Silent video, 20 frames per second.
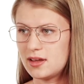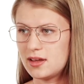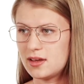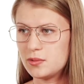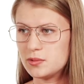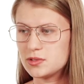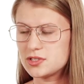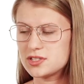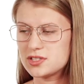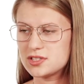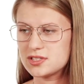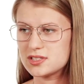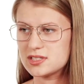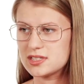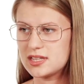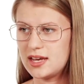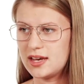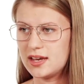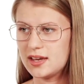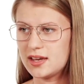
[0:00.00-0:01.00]
it was just
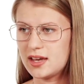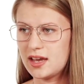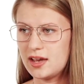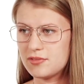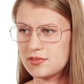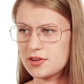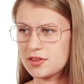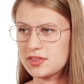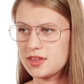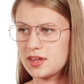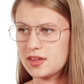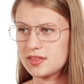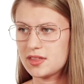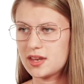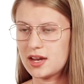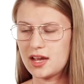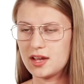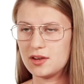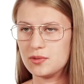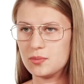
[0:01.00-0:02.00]
like everything that
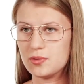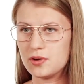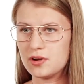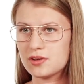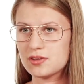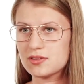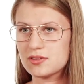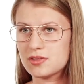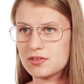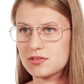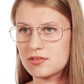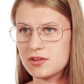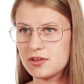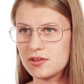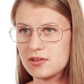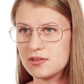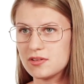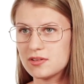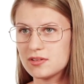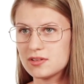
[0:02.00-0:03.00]
I had worked
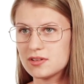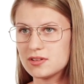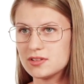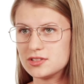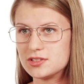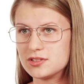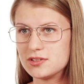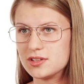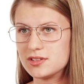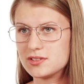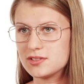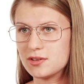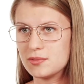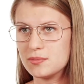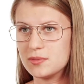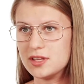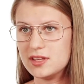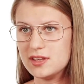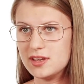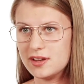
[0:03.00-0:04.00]
through during so
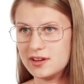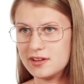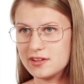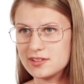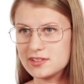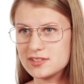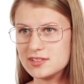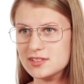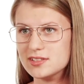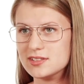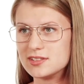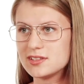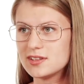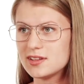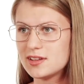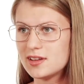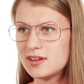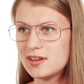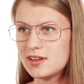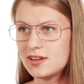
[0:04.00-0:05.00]
many years and
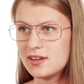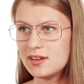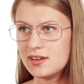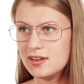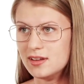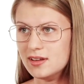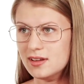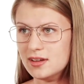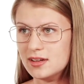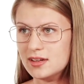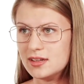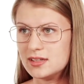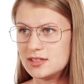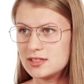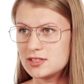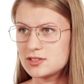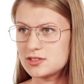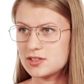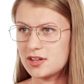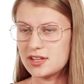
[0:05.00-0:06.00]

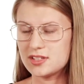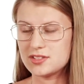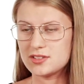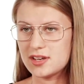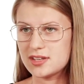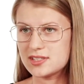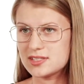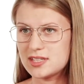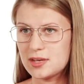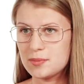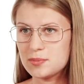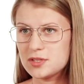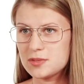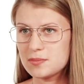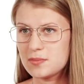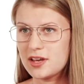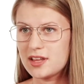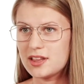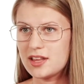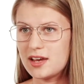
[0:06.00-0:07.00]
tried to accept in
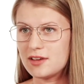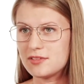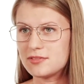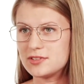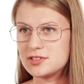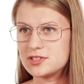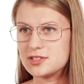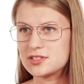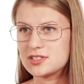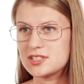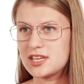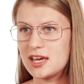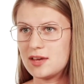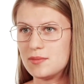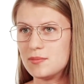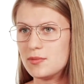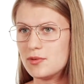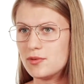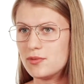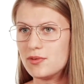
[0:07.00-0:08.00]
my life, it just
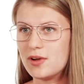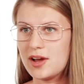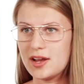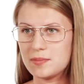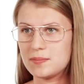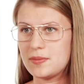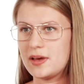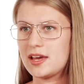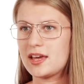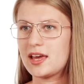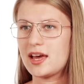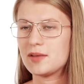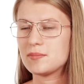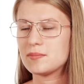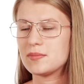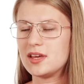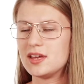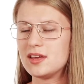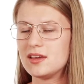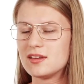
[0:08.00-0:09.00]
came right back at
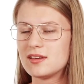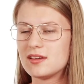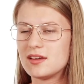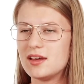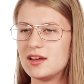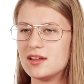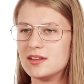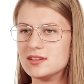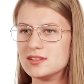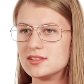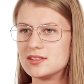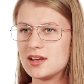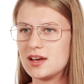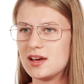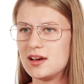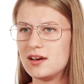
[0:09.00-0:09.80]
me. And